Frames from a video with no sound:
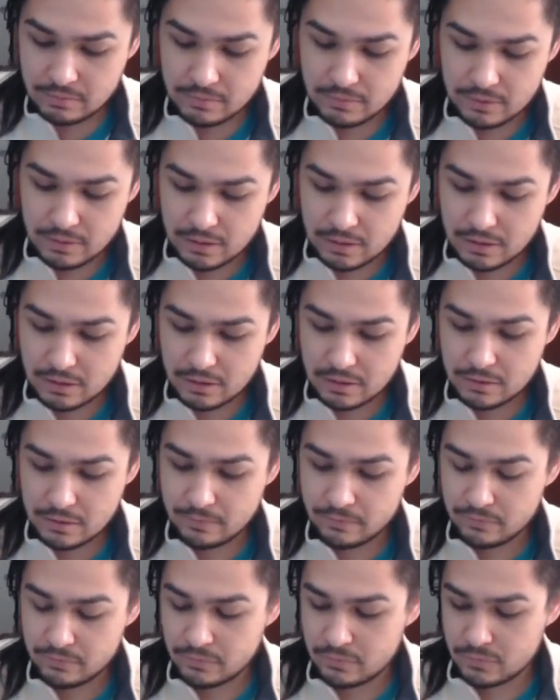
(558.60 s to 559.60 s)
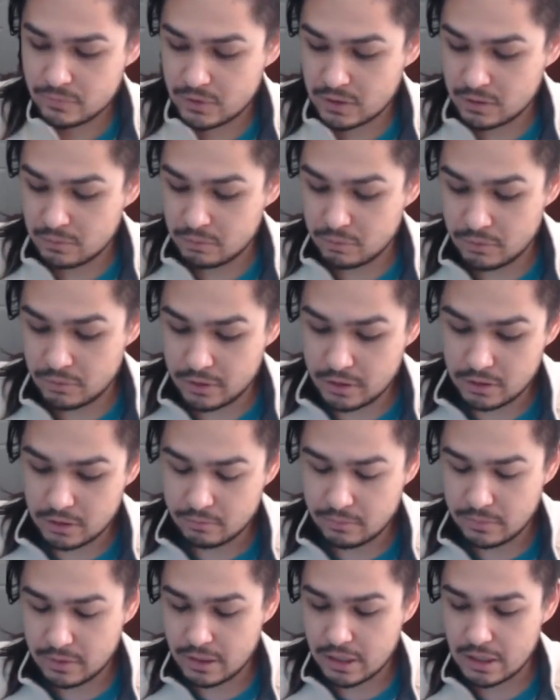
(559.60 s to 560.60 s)
you know,
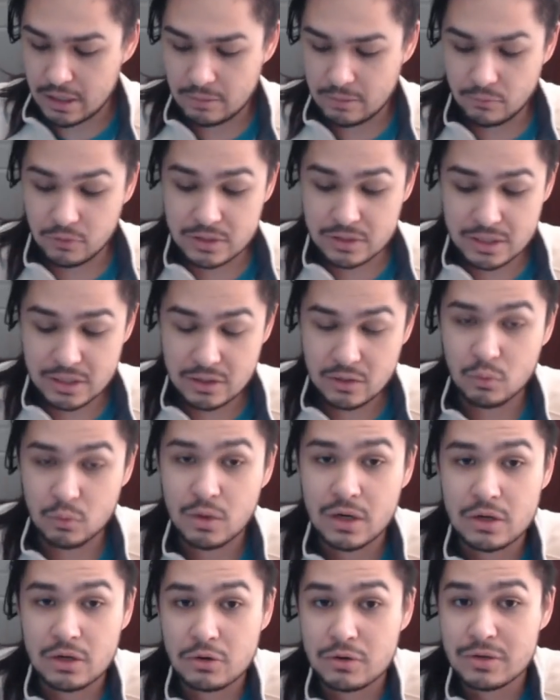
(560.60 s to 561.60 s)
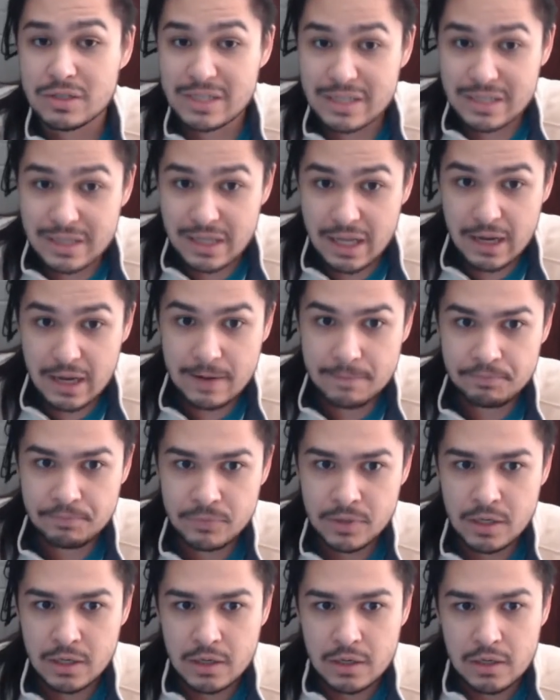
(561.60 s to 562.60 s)
McCom wasn't the one who did that.
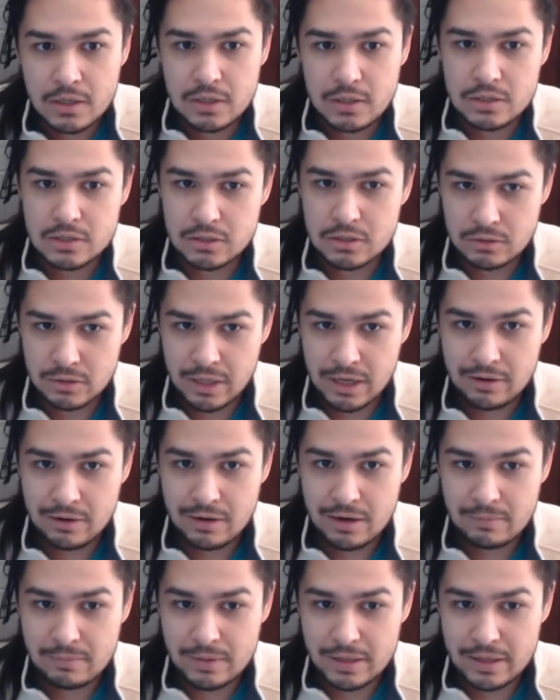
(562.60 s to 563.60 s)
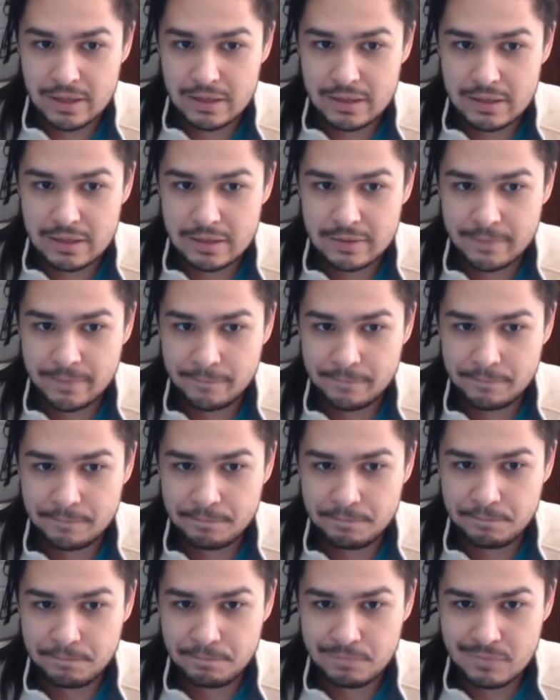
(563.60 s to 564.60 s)
So now I'm like,
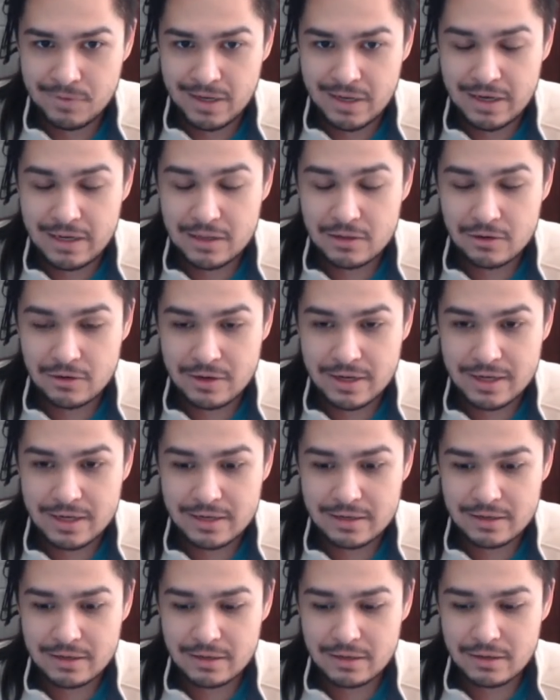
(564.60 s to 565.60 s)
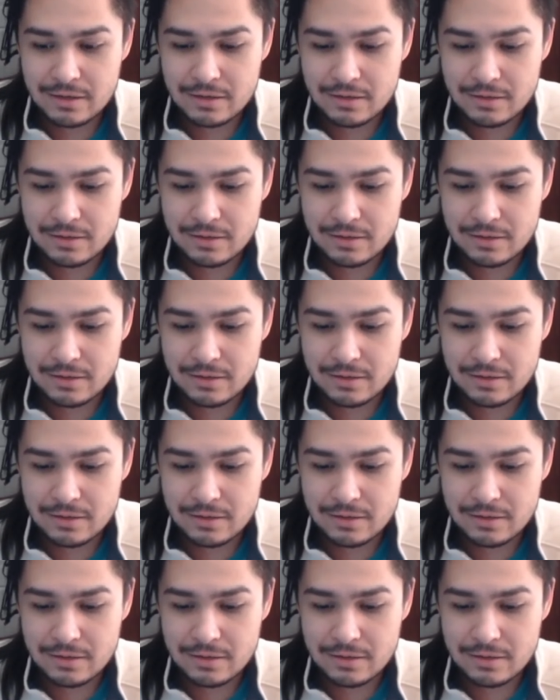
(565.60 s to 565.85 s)
either he's